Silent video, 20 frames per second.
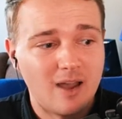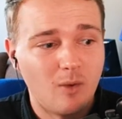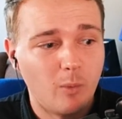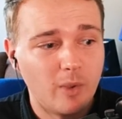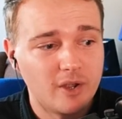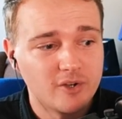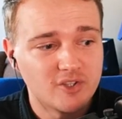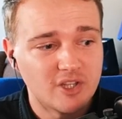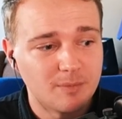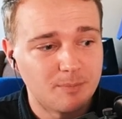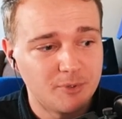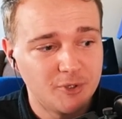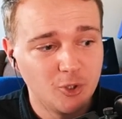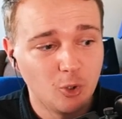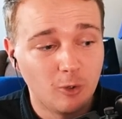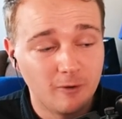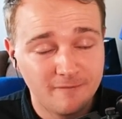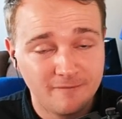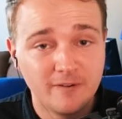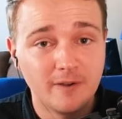We are just a
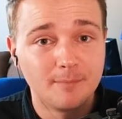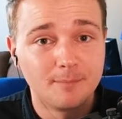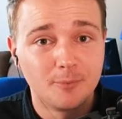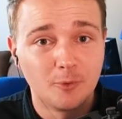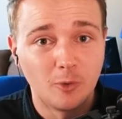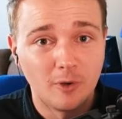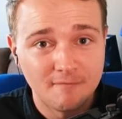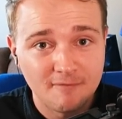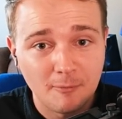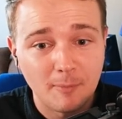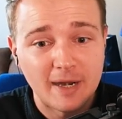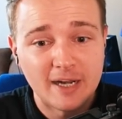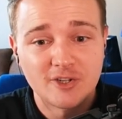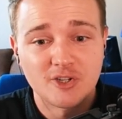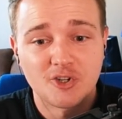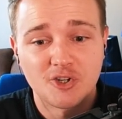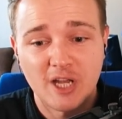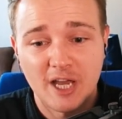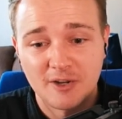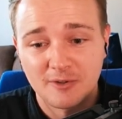pure football and Football Manager
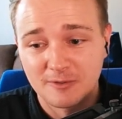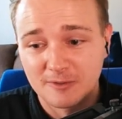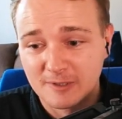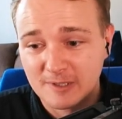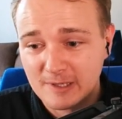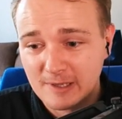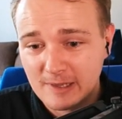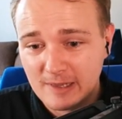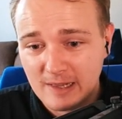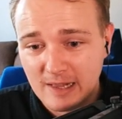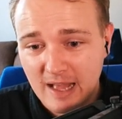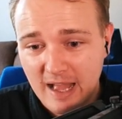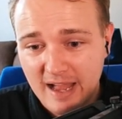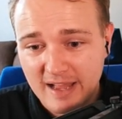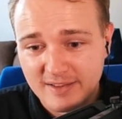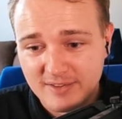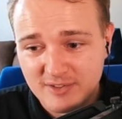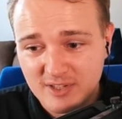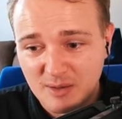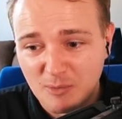channel.
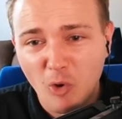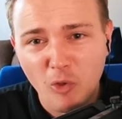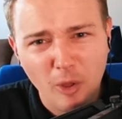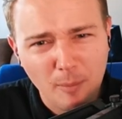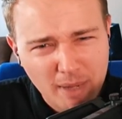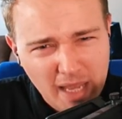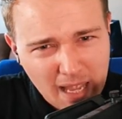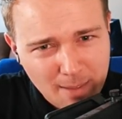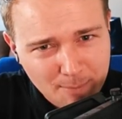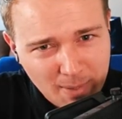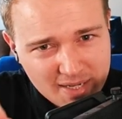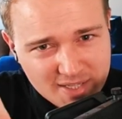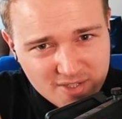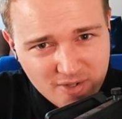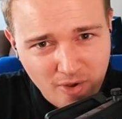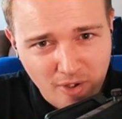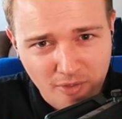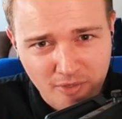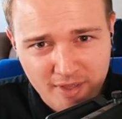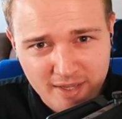And although I'm getting better
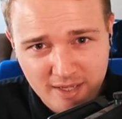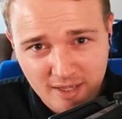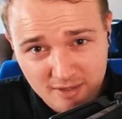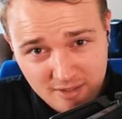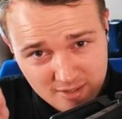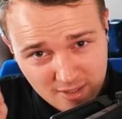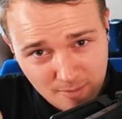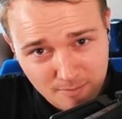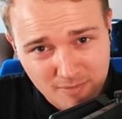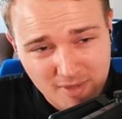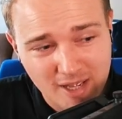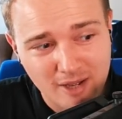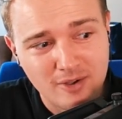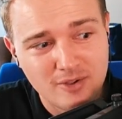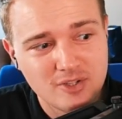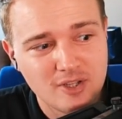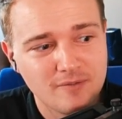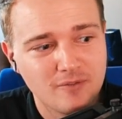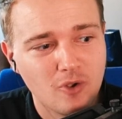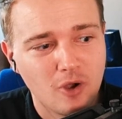at the thumbnails,
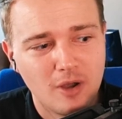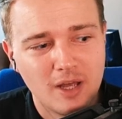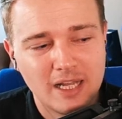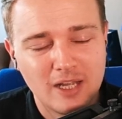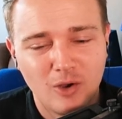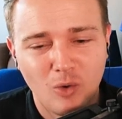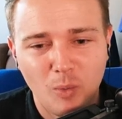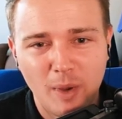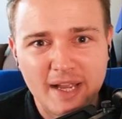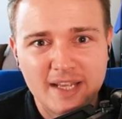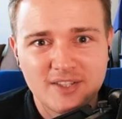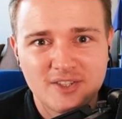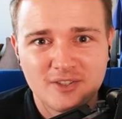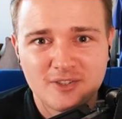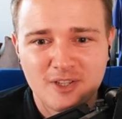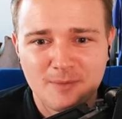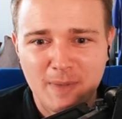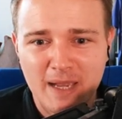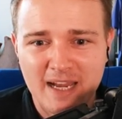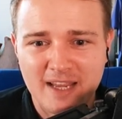I've got a little way
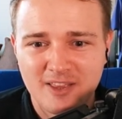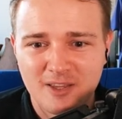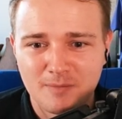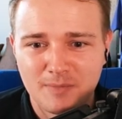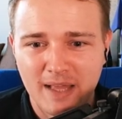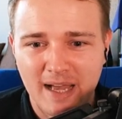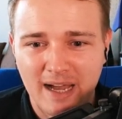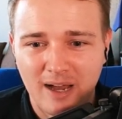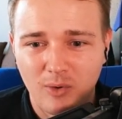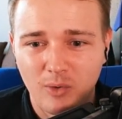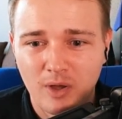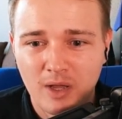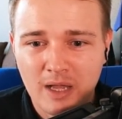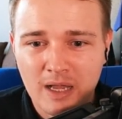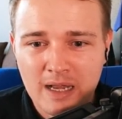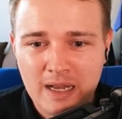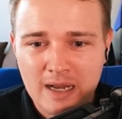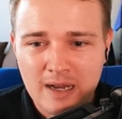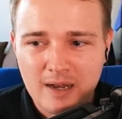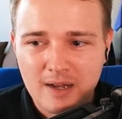to make them now.
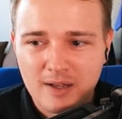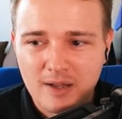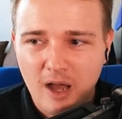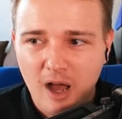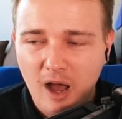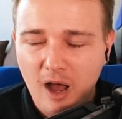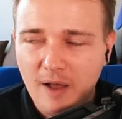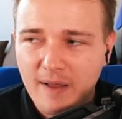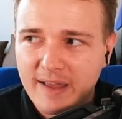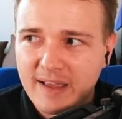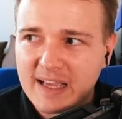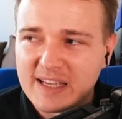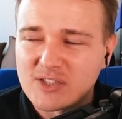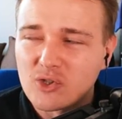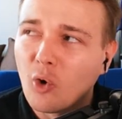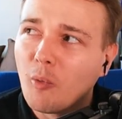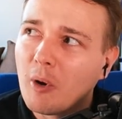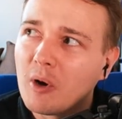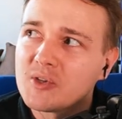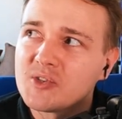It's
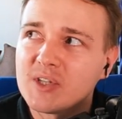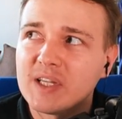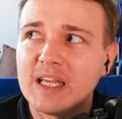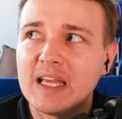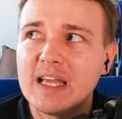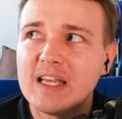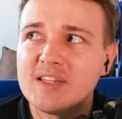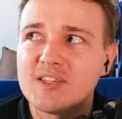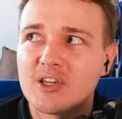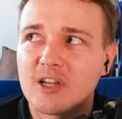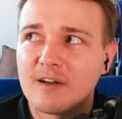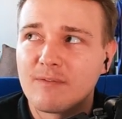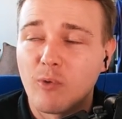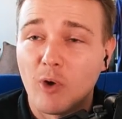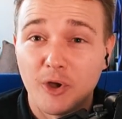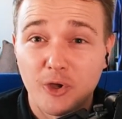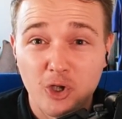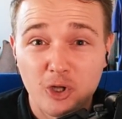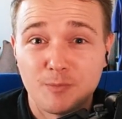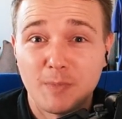almost easy enough where I
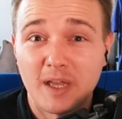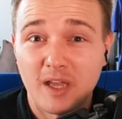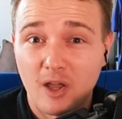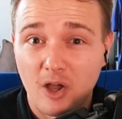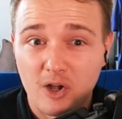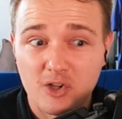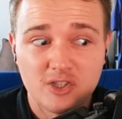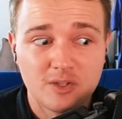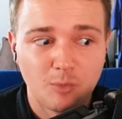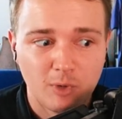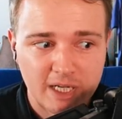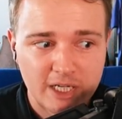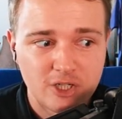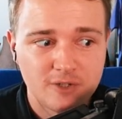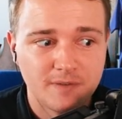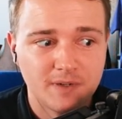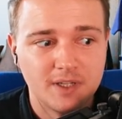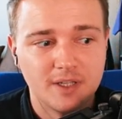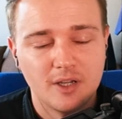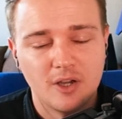could make a custom on each
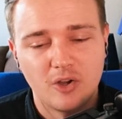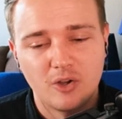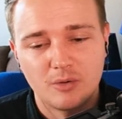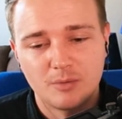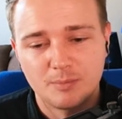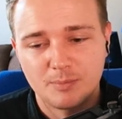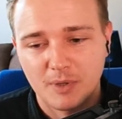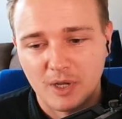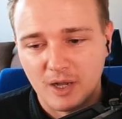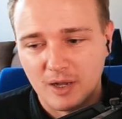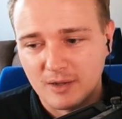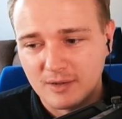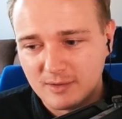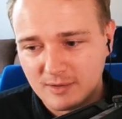video, but